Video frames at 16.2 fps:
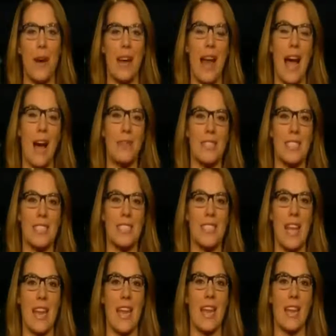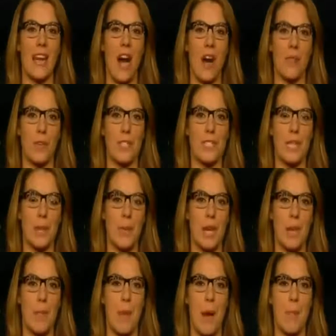You had House and Senate conference
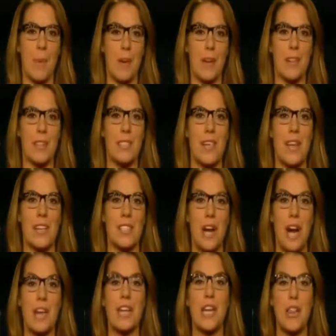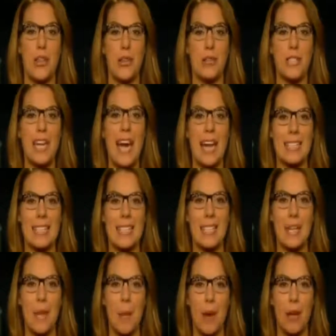committee members talking
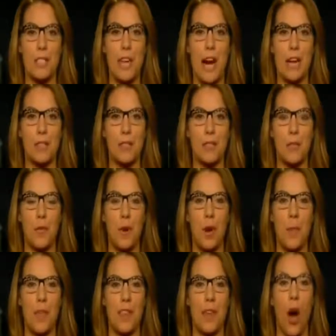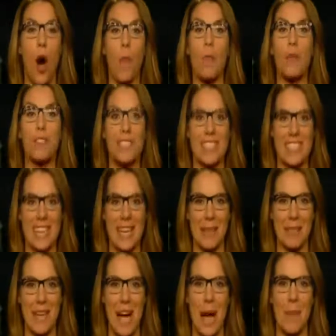enthusiastically about tax reform. At almost the
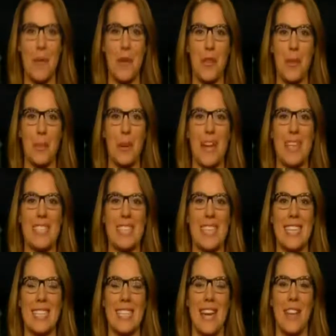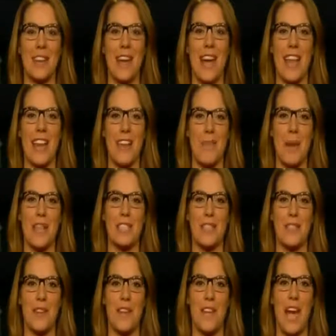same time, you had the president at the other end of
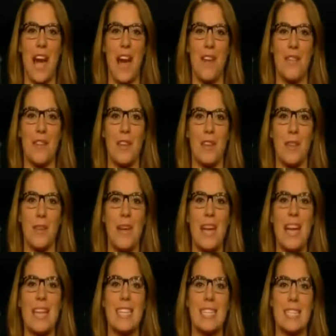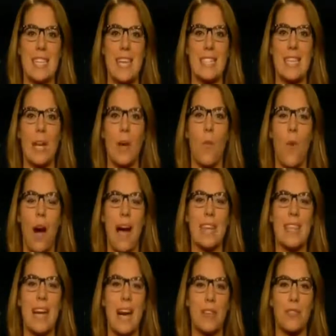Pennsylvania Avenue discussing
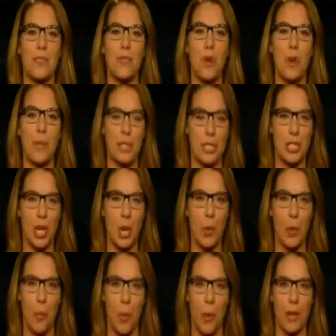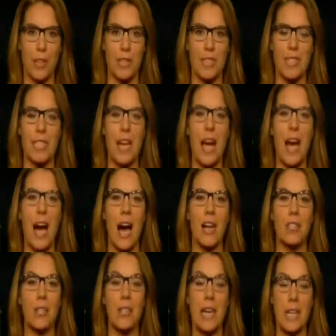why tax reform is so important.
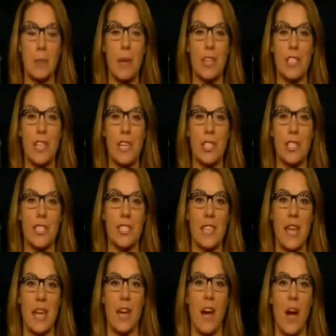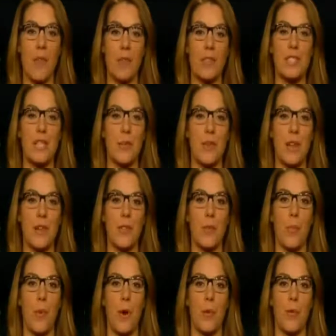So the expectation is that a conference committee
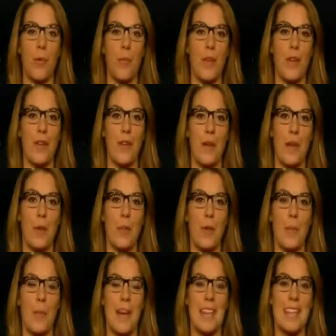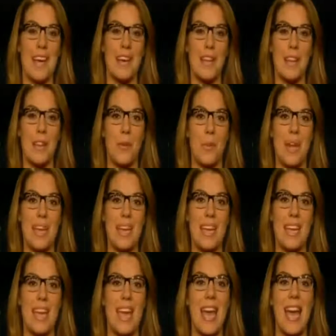report will be available by the end of the
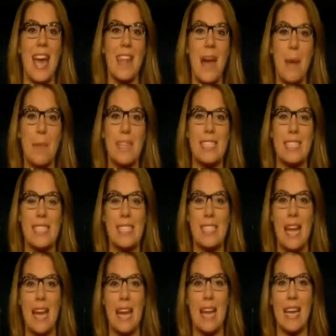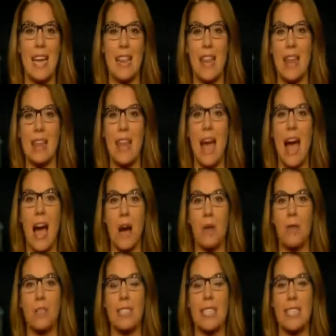week, and that means the Senate and then the
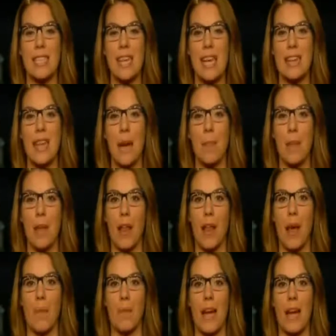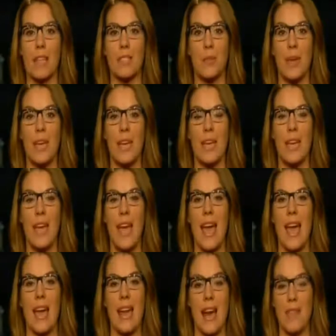House can take that bill up next week
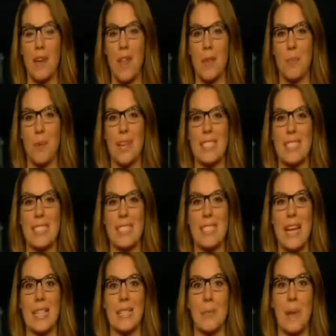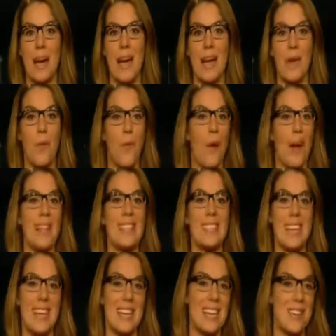and have it on the president's desk by
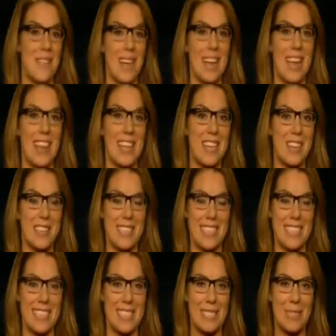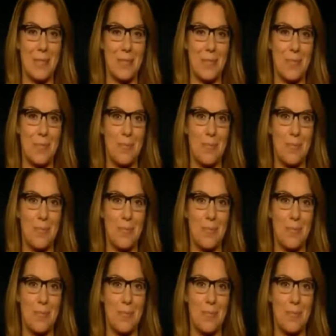Wednesday even at the earliest.